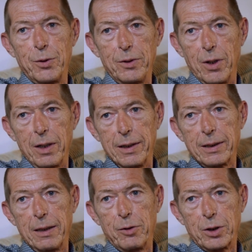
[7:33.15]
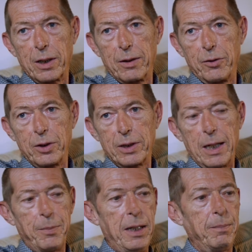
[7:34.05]
journalists and photographers are
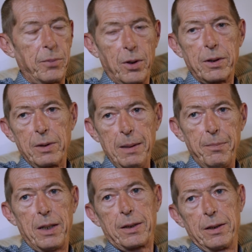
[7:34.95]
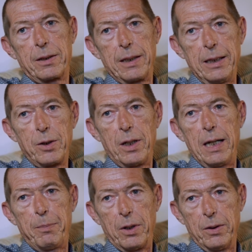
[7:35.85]
being brought in buses into
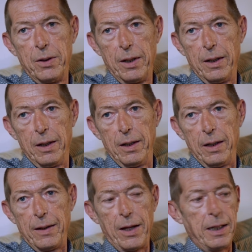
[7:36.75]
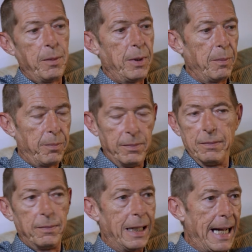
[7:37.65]
Aleppo, and then they're being
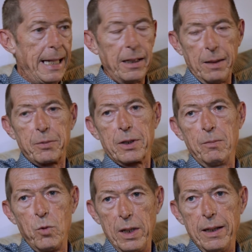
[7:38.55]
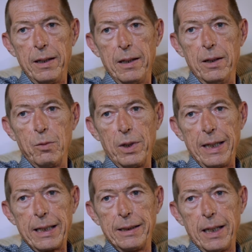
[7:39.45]
lined up somewhere where
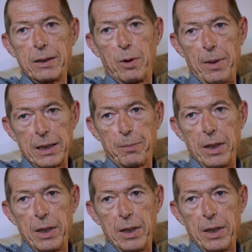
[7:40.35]
they can take dramatic